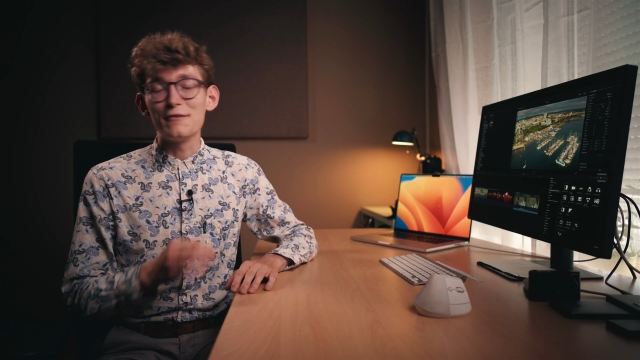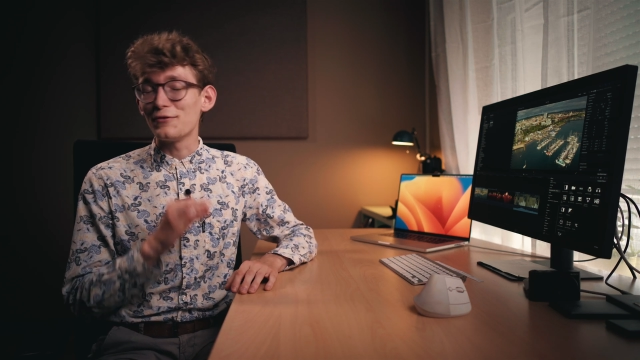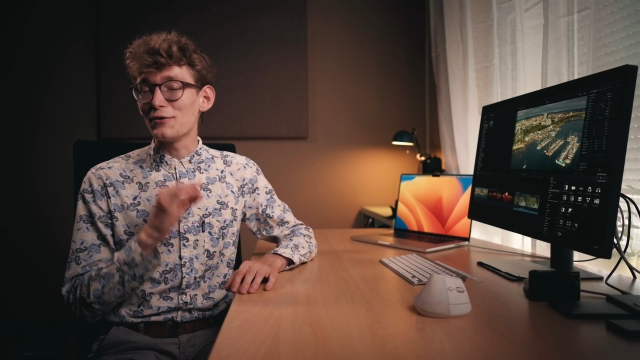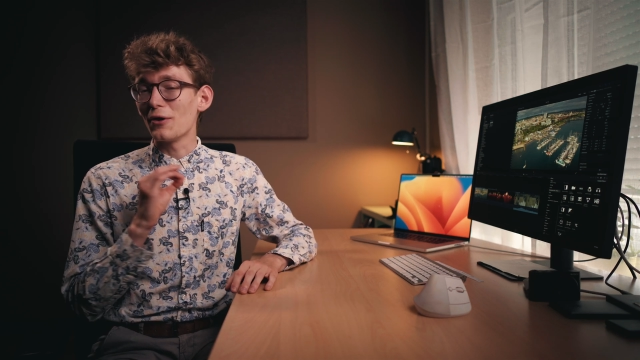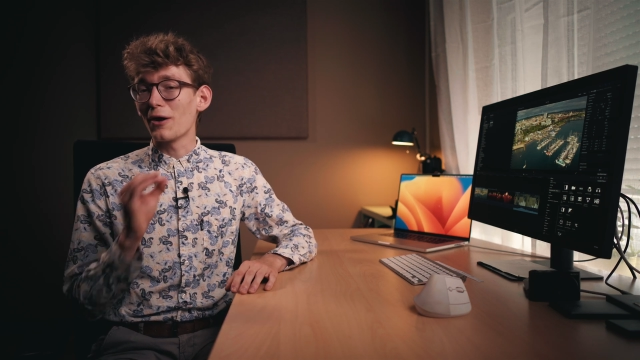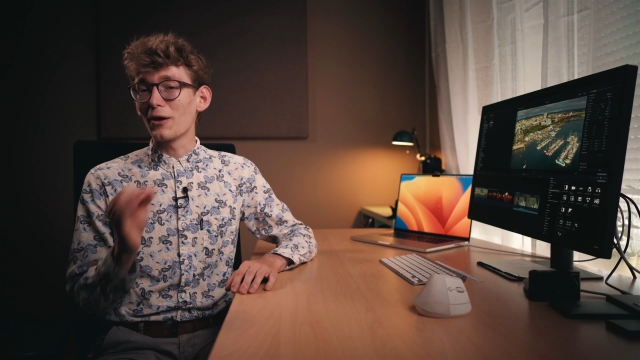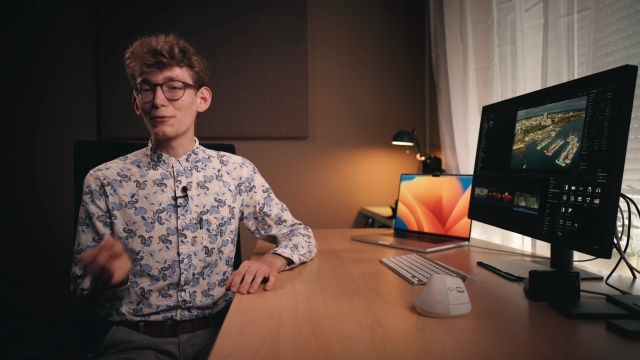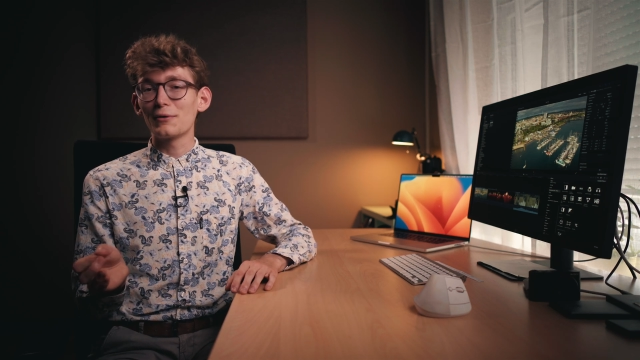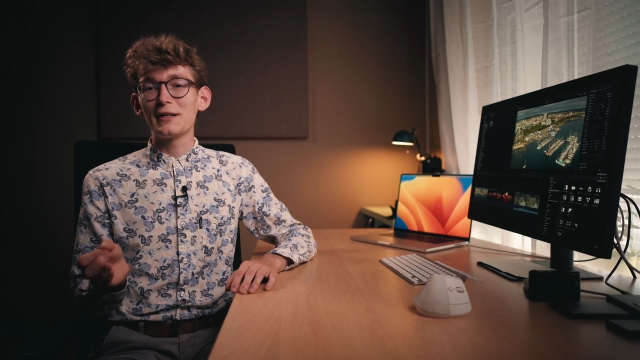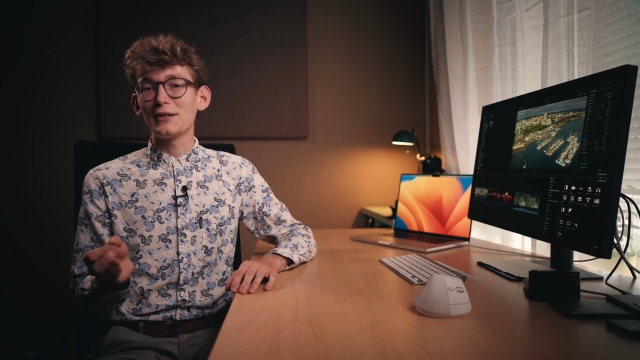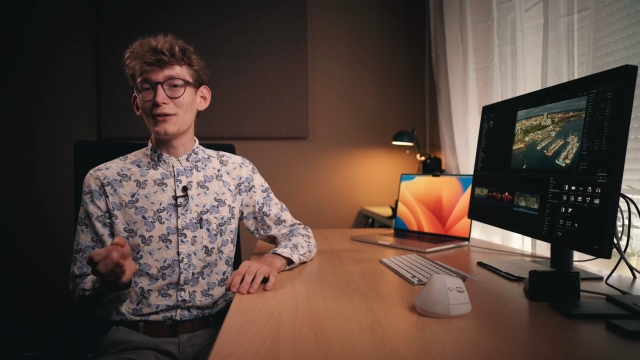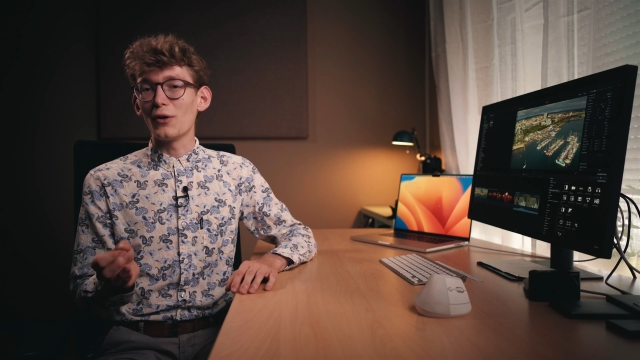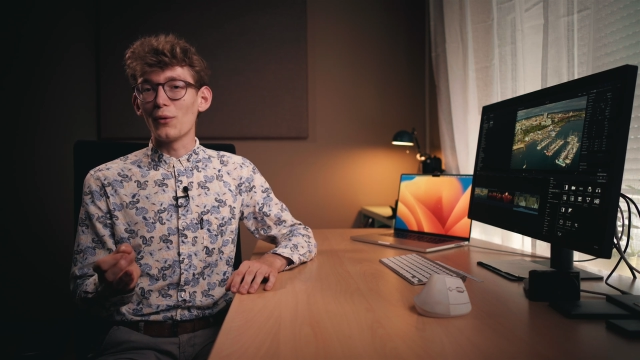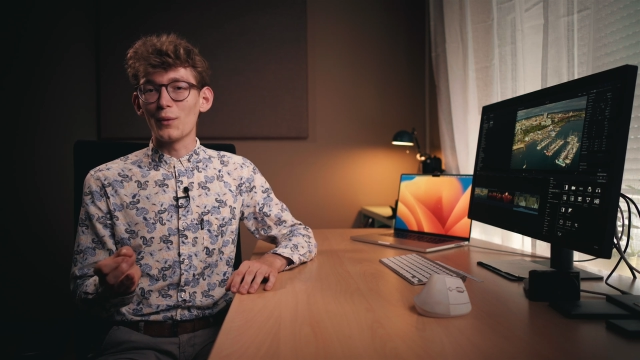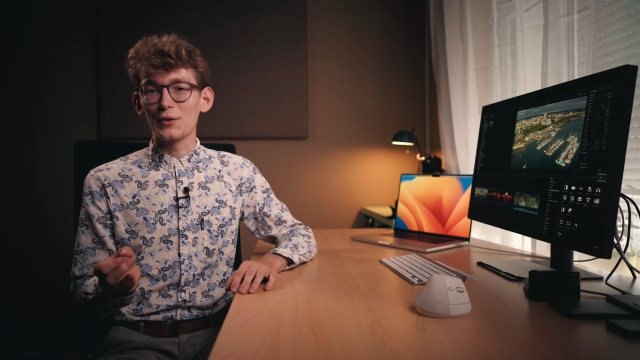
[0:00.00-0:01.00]
If you
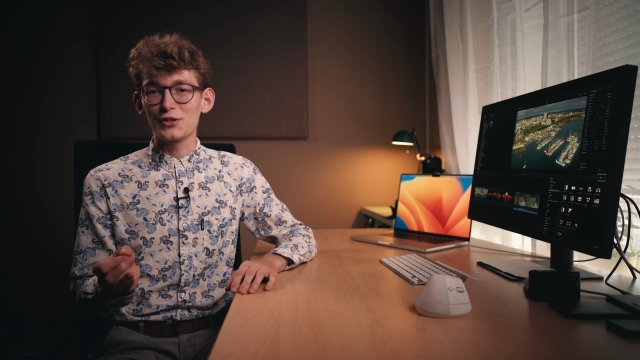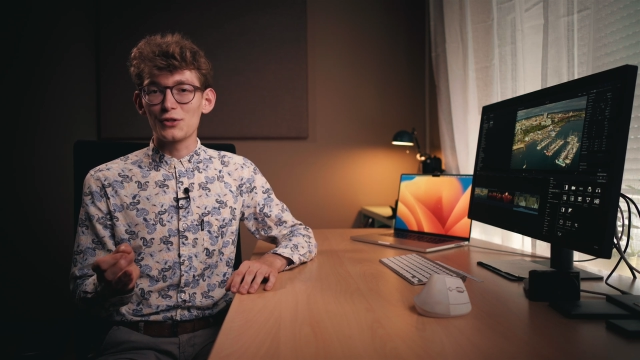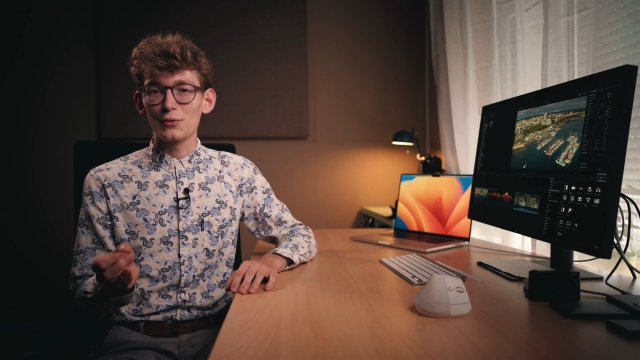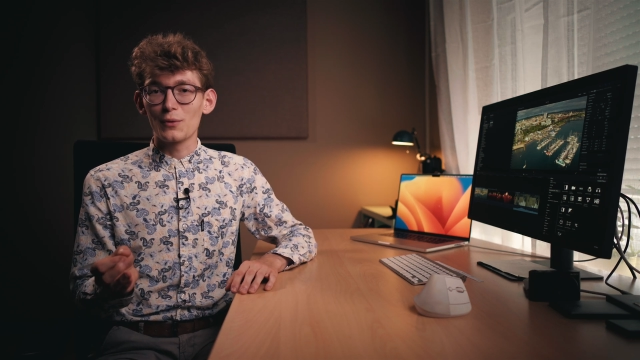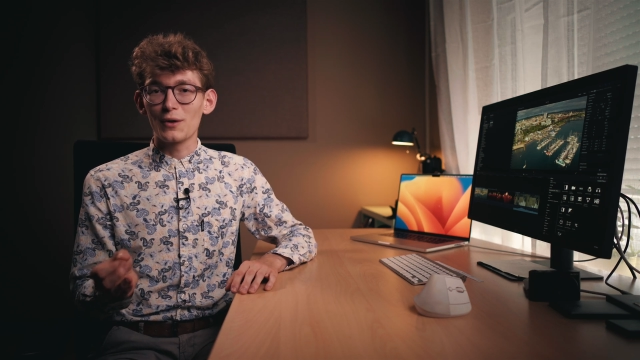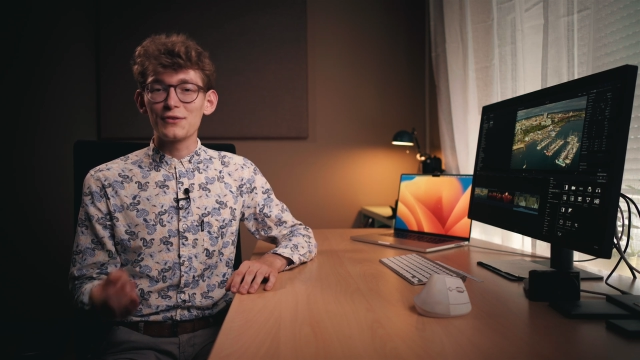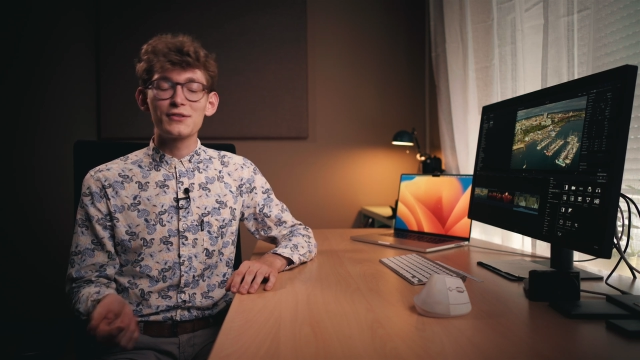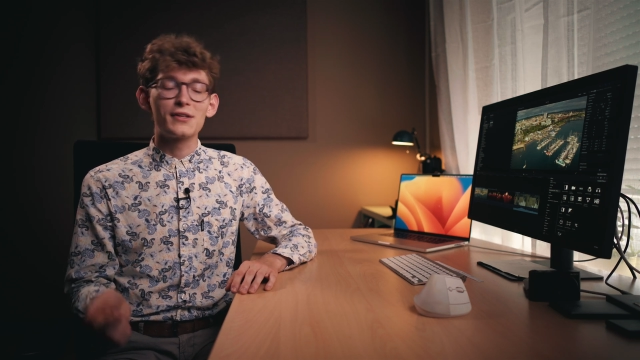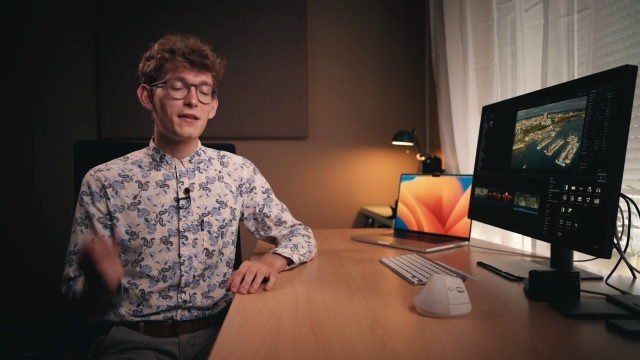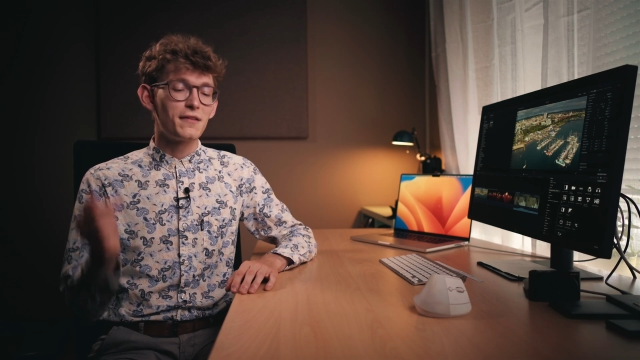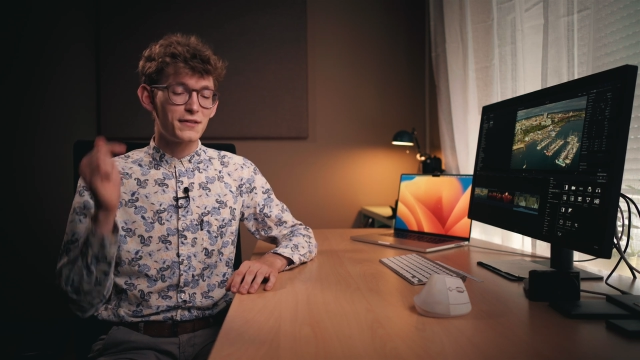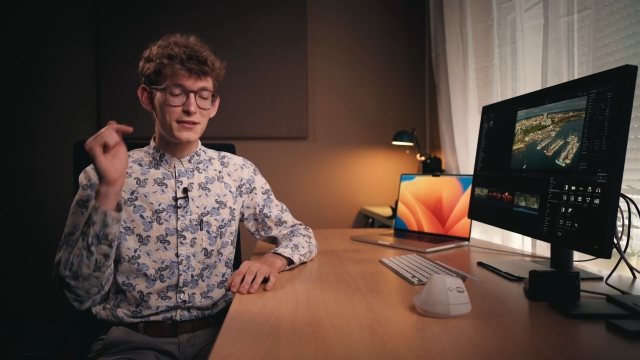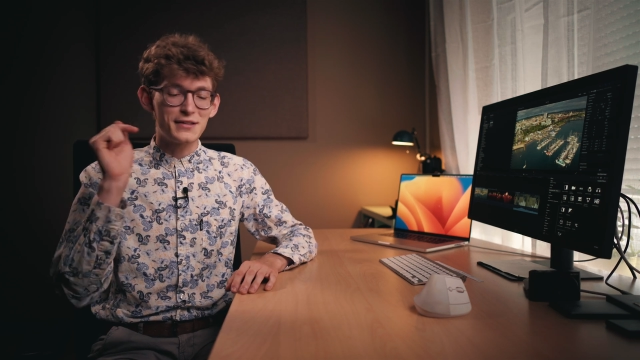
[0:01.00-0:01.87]
already know what you want,